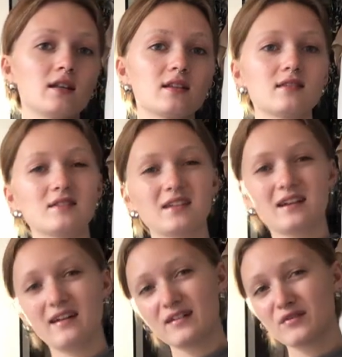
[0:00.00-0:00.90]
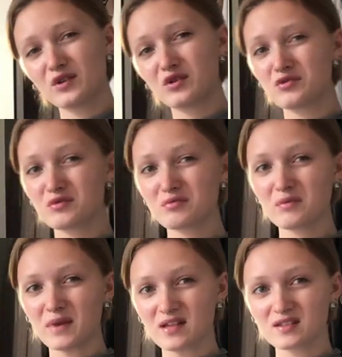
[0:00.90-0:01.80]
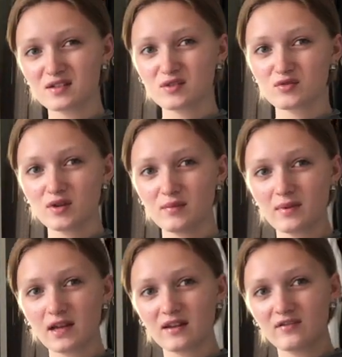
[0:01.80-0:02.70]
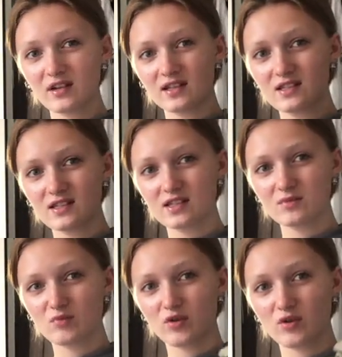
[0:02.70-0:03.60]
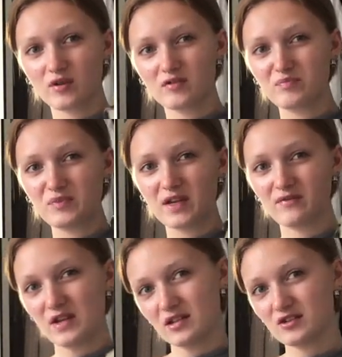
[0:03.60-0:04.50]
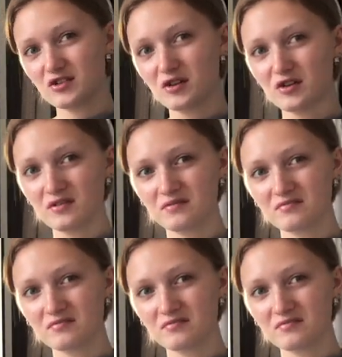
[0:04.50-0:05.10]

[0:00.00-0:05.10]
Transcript: this is like kind of a cute romantic trip and I feel like these are more adventure.